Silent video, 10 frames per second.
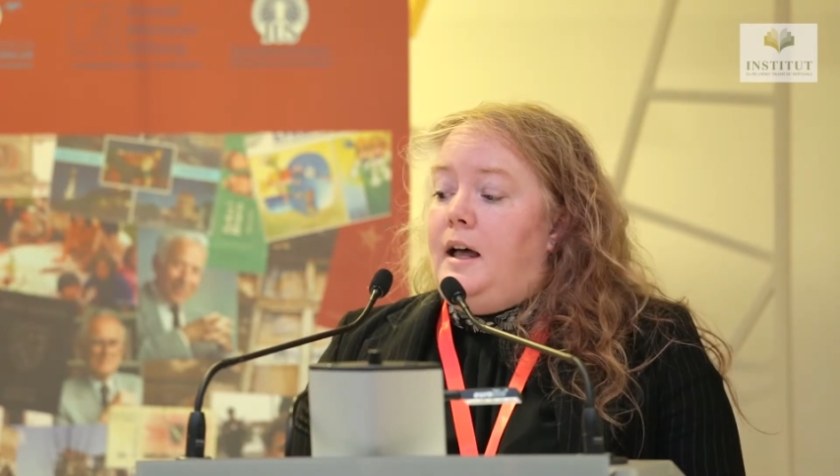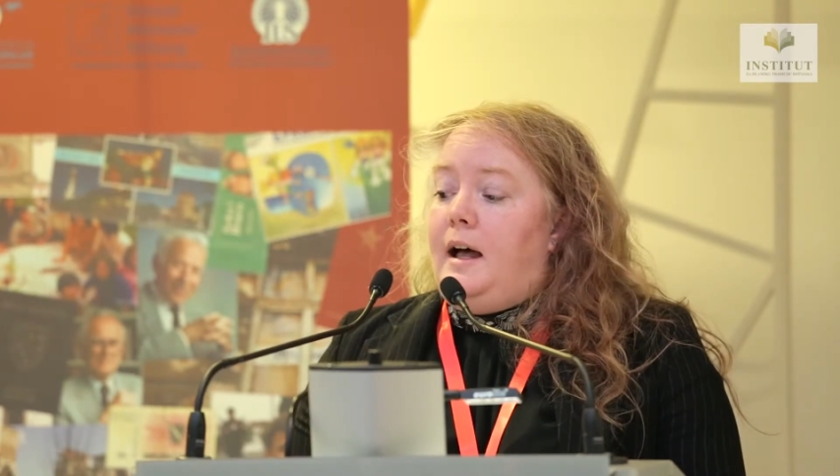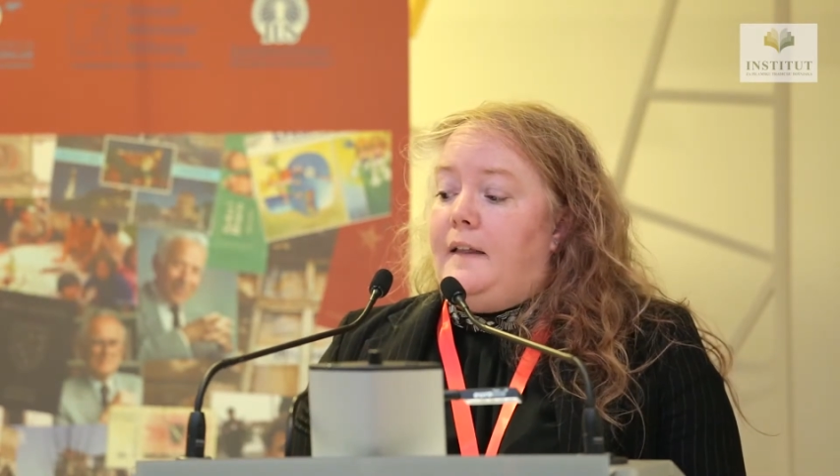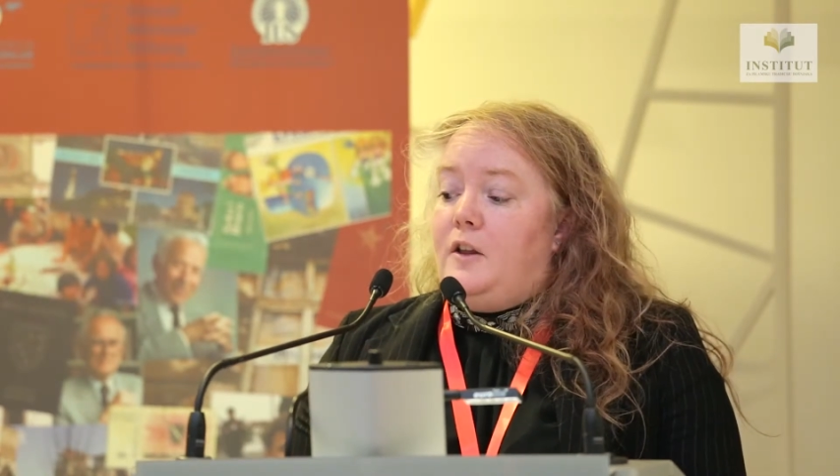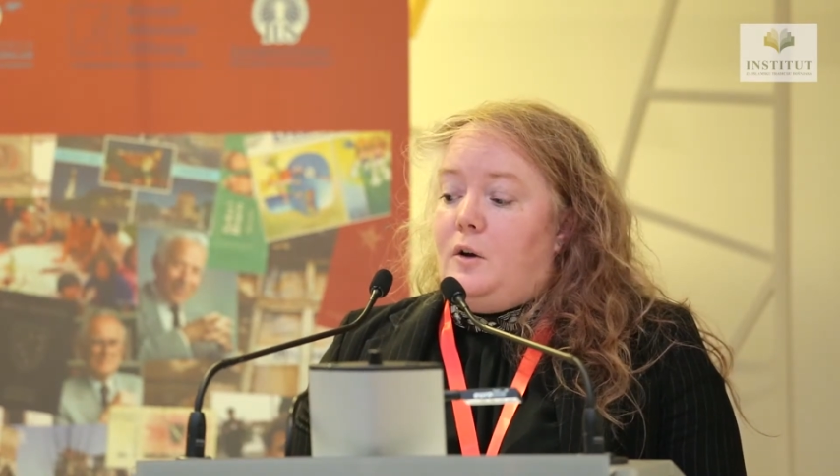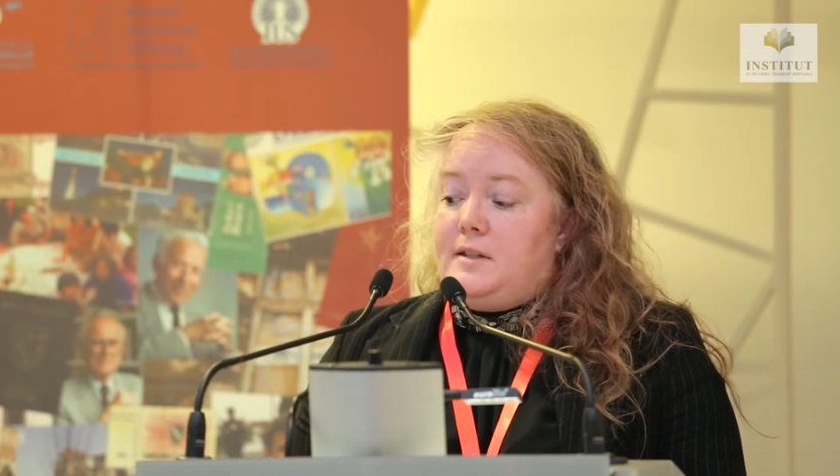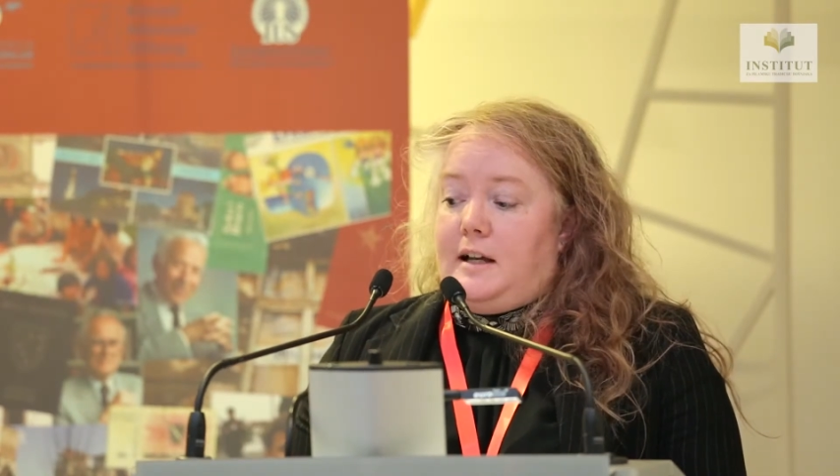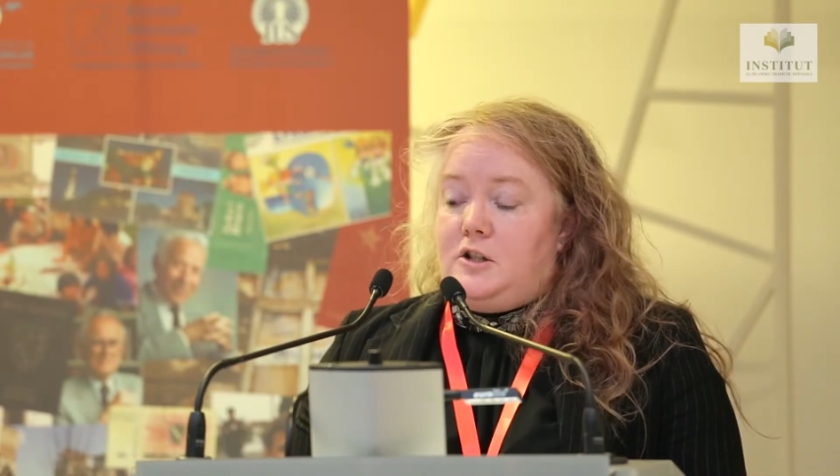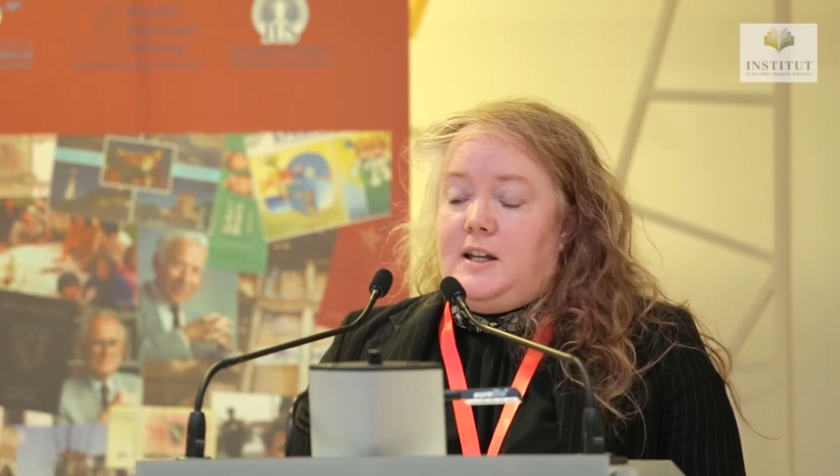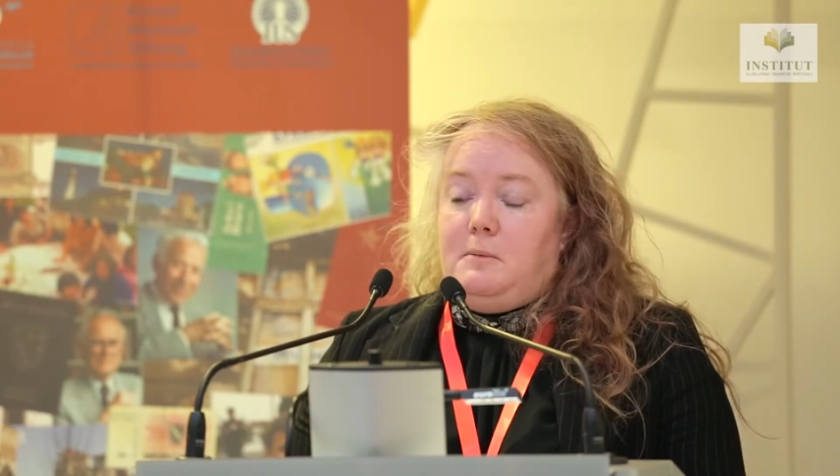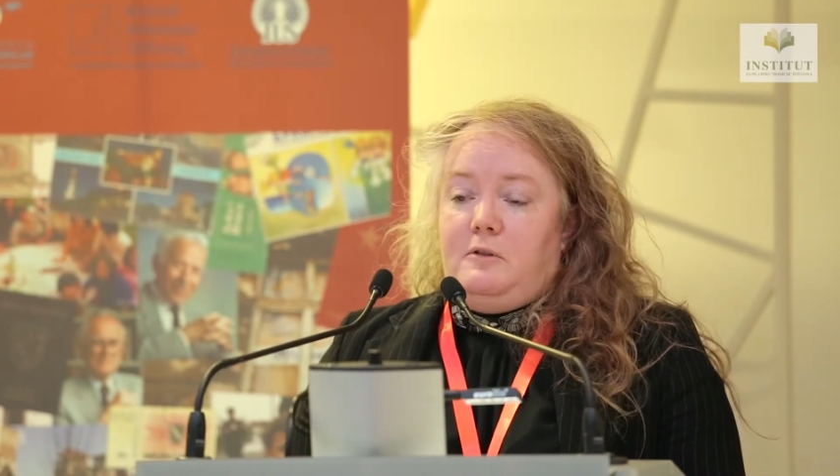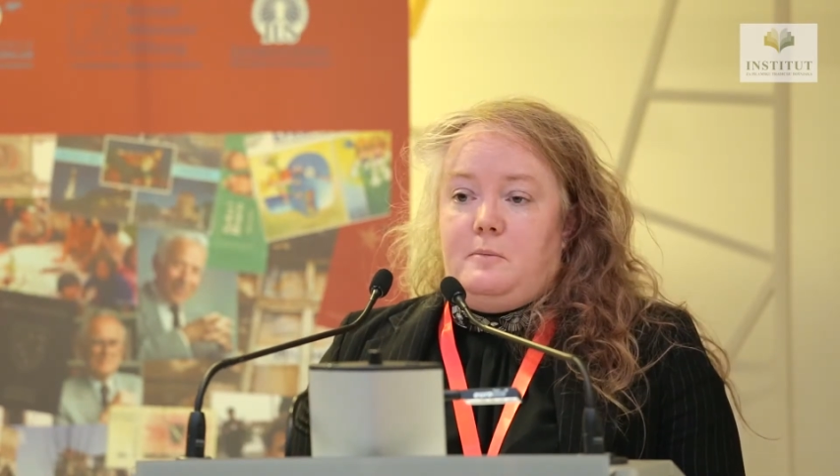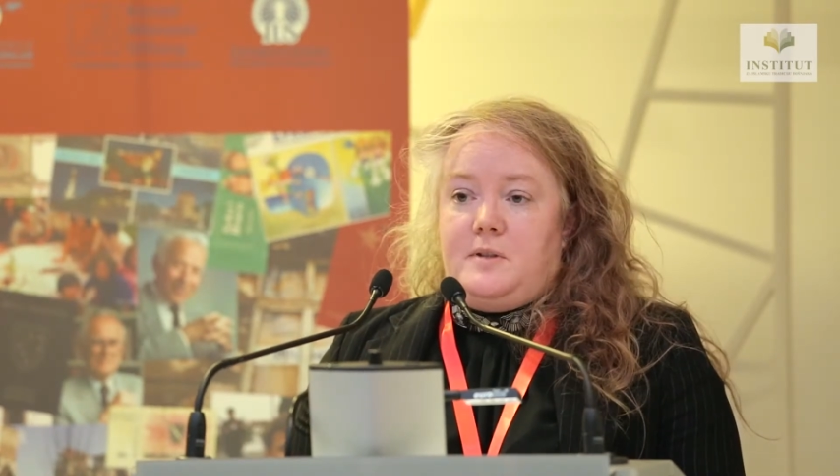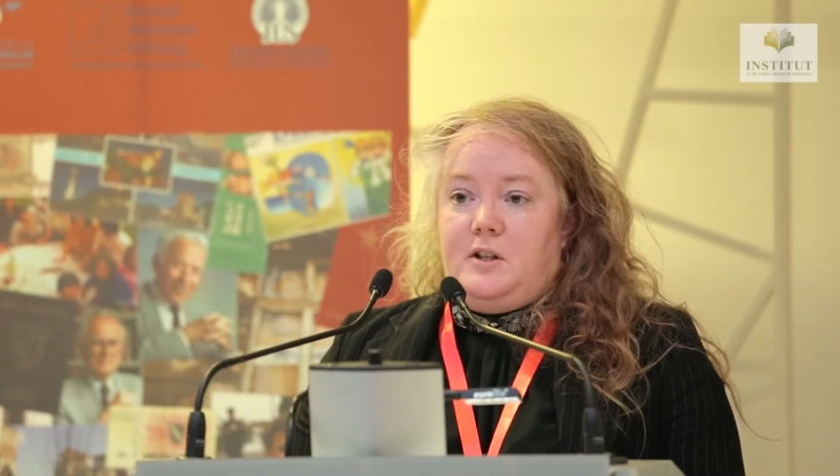and those actually coming from